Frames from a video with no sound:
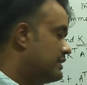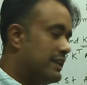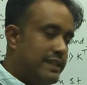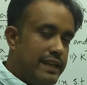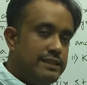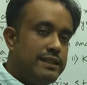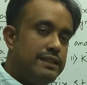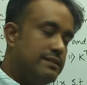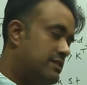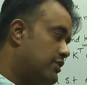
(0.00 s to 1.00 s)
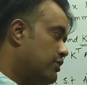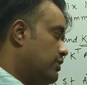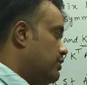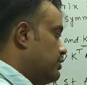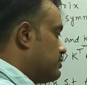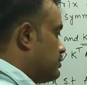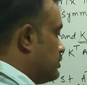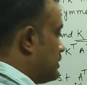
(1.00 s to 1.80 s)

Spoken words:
the tangent is 0. So